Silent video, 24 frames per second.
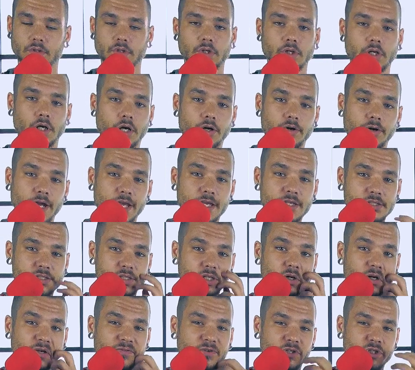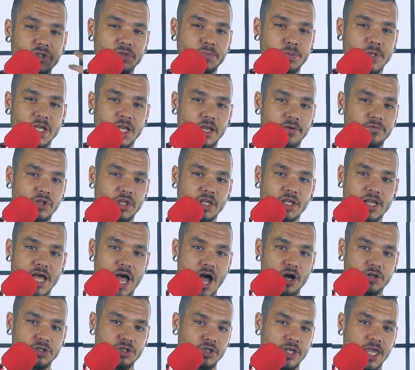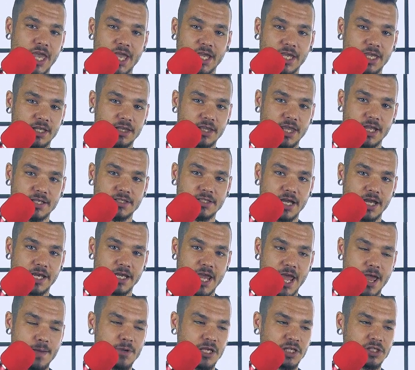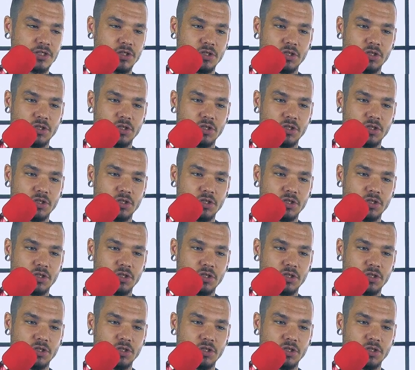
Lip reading: Alright, Alright, so if you're just playing everything loud, you can't get that dynamics.